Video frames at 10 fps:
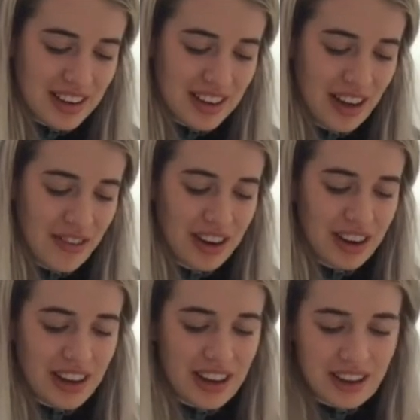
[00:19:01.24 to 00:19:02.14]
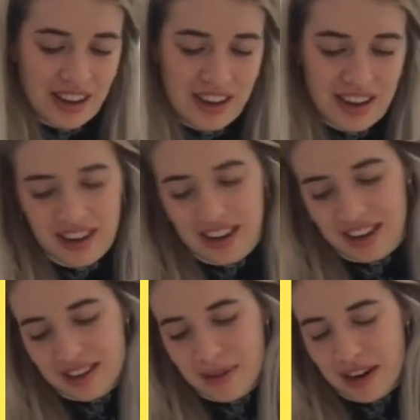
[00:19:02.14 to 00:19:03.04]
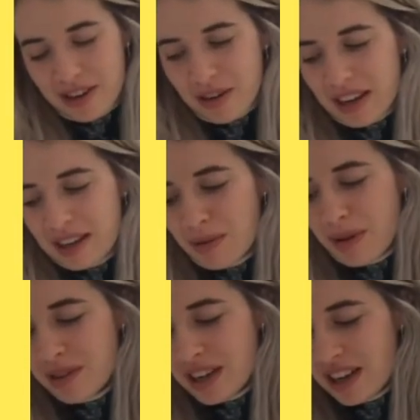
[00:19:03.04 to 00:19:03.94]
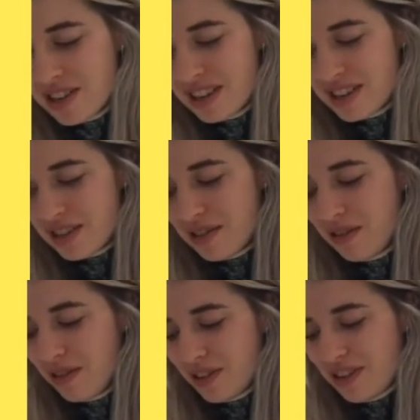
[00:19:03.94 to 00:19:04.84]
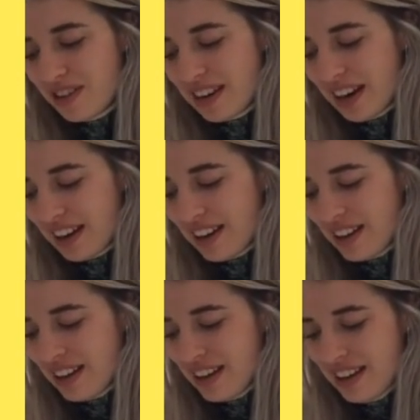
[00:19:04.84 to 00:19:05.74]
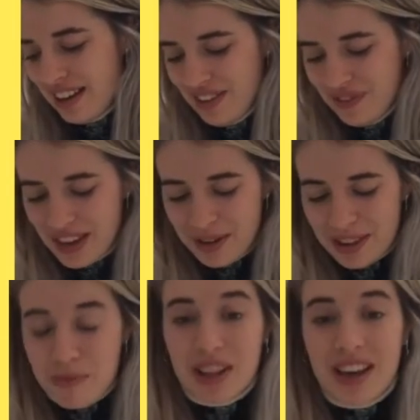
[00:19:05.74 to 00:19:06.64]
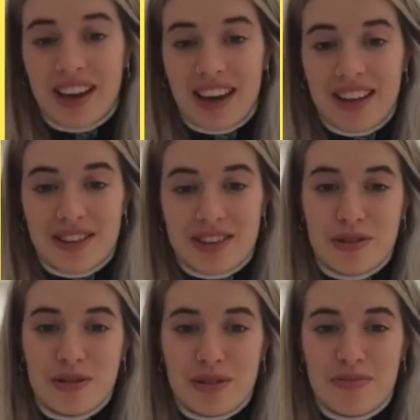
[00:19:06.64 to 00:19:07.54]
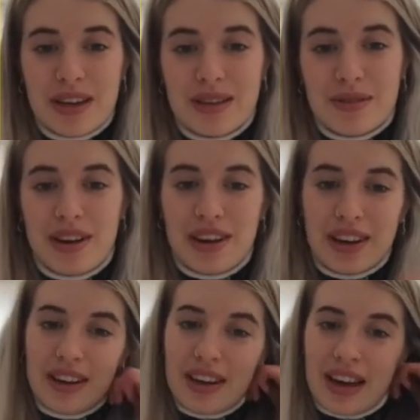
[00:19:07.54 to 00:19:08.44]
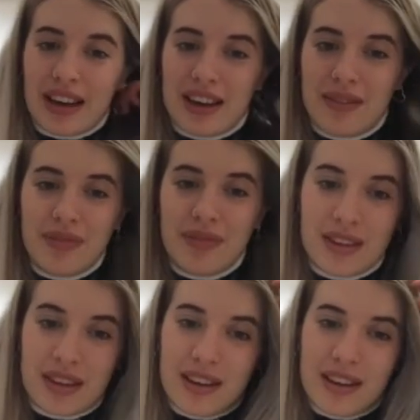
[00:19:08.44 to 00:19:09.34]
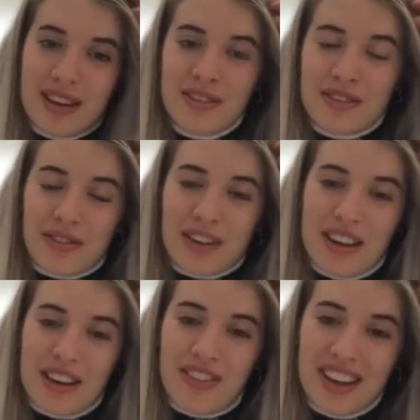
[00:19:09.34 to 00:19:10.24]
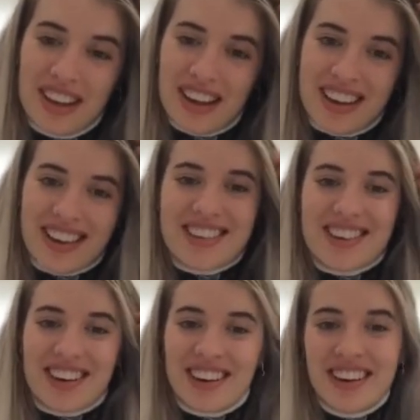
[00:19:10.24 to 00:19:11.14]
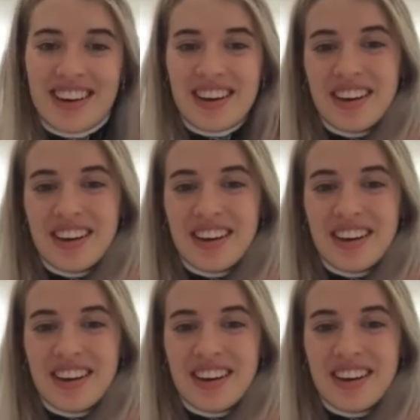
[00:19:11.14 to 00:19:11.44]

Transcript: I I feel like yeah, like so much. Like experimentation is so fun and like. But then again, there's still some days where you, you like you don't really feel like it or